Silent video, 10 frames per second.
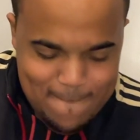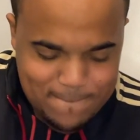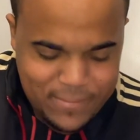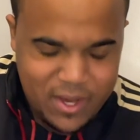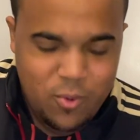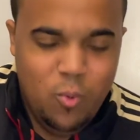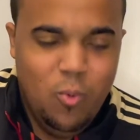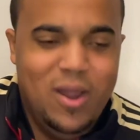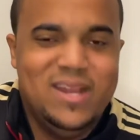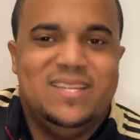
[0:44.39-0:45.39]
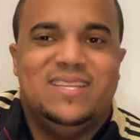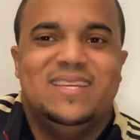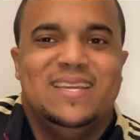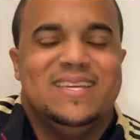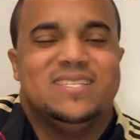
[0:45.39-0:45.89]
But what
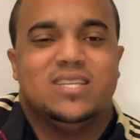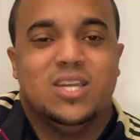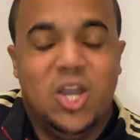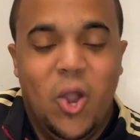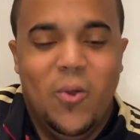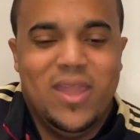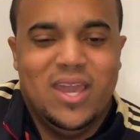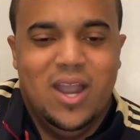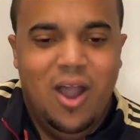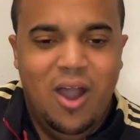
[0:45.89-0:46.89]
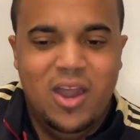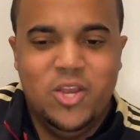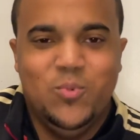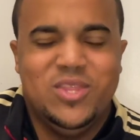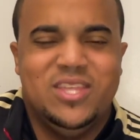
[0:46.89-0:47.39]
is going
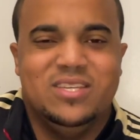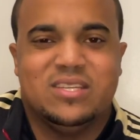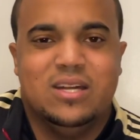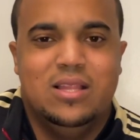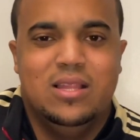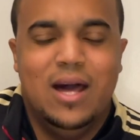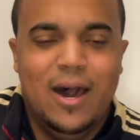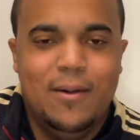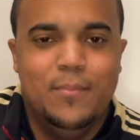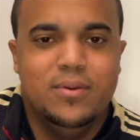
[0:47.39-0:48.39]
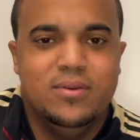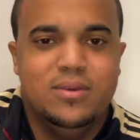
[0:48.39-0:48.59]
on with this club?